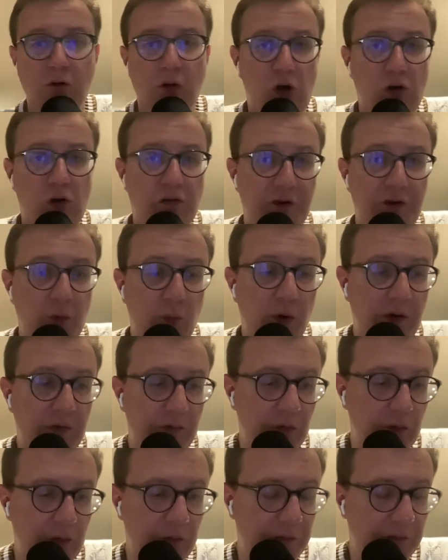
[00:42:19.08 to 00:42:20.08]
all under one
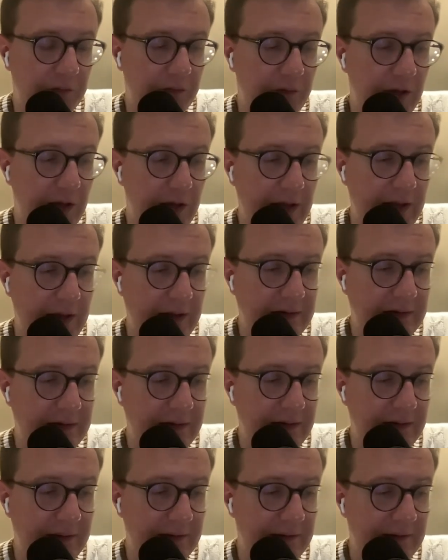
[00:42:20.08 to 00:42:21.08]
roof. And
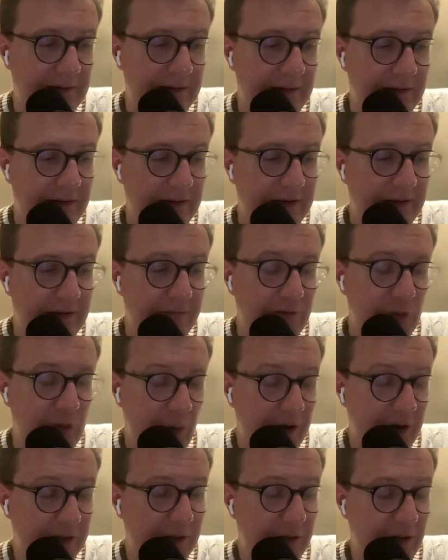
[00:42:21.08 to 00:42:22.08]
uh, if you
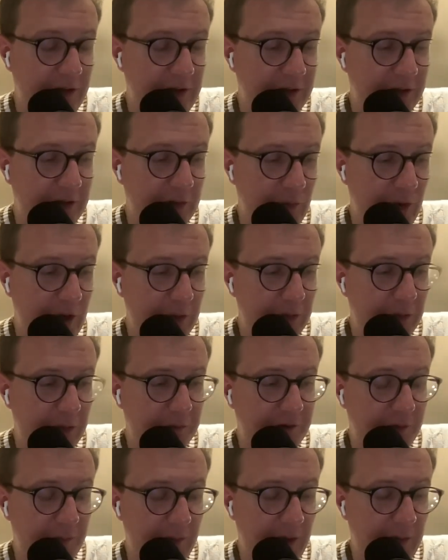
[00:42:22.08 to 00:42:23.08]
want to go to Nicaragua
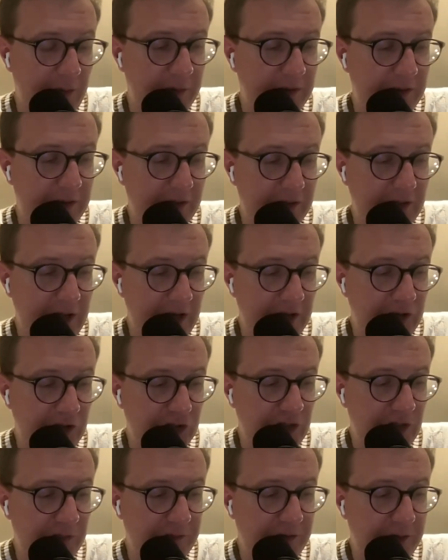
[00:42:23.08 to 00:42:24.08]
for a month and get a gun
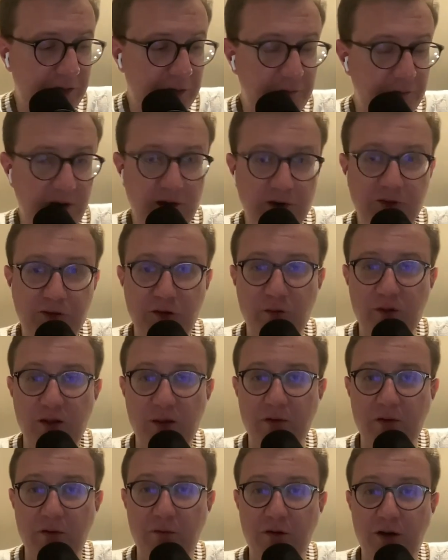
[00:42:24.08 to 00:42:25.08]
shoved in your face, you'll be
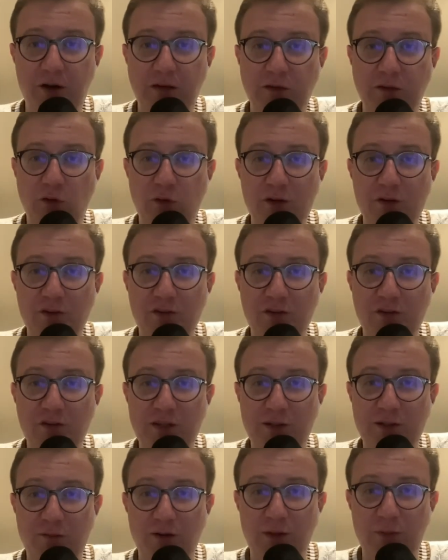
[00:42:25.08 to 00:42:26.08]
able to find lawyers in
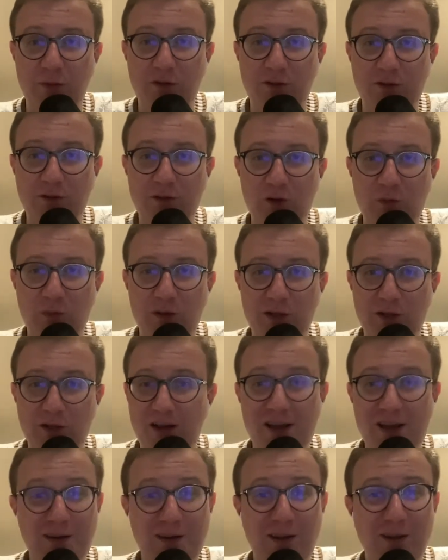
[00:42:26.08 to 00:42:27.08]
Nicaragua too. But you're
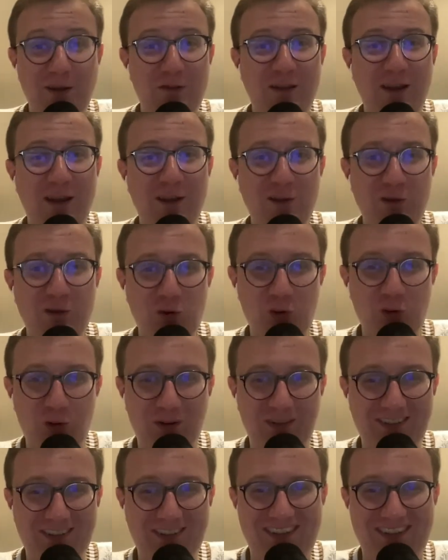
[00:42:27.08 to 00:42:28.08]
not going to do that on Google.